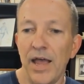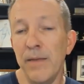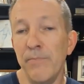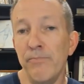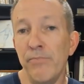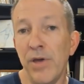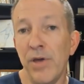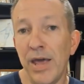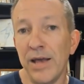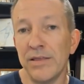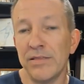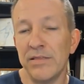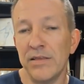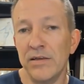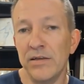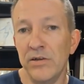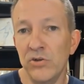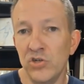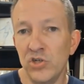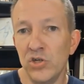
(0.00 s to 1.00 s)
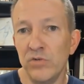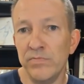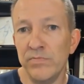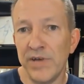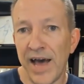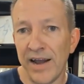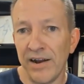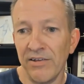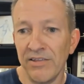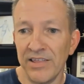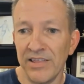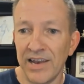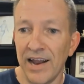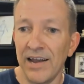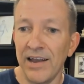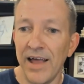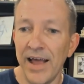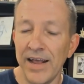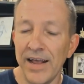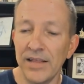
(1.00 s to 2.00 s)
I pick the YouTube title that
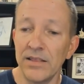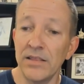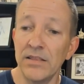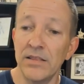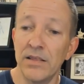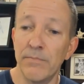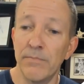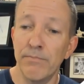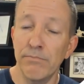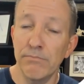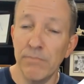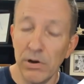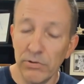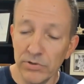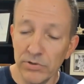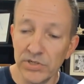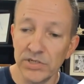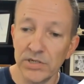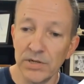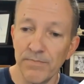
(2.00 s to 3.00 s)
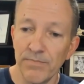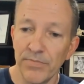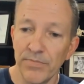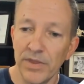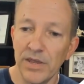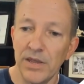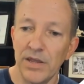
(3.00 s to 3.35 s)
I like the most.